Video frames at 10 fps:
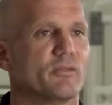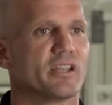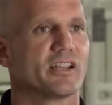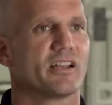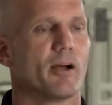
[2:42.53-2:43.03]
We
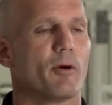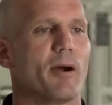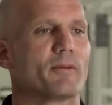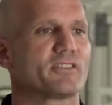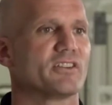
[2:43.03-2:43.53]
get enough
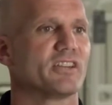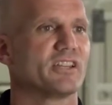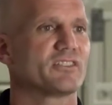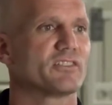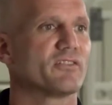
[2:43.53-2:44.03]

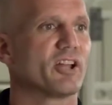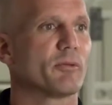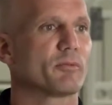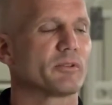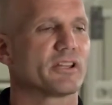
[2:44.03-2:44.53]
opportunity to
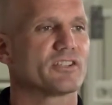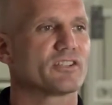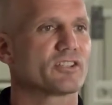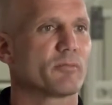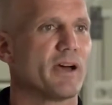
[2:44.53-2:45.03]
develop a
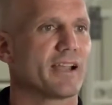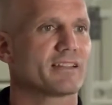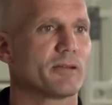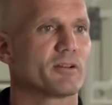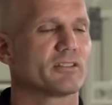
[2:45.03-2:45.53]
relationship
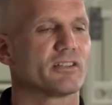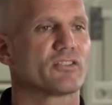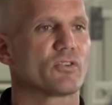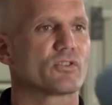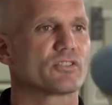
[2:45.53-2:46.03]
academically and
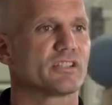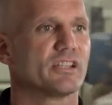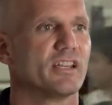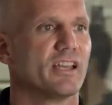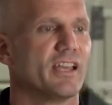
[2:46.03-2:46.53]

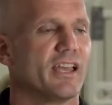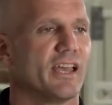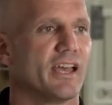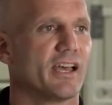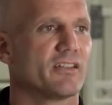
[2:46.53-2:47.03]
socially,
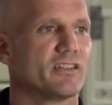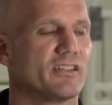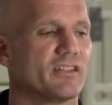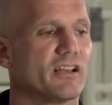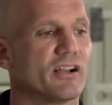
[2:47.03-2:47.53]
and
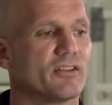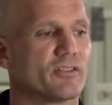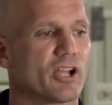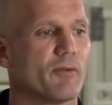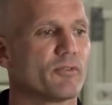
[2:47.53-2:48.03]
the, uh,
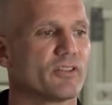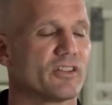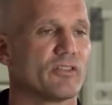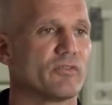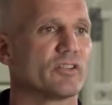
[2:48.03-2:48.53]
the comfort
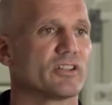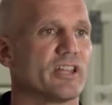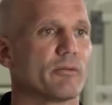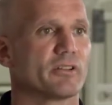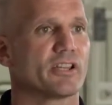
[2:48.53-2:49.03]
that they feel in
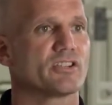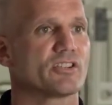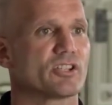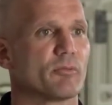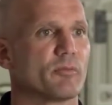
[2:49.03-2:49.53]
that
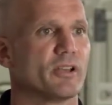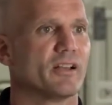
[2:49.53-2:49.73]
relationship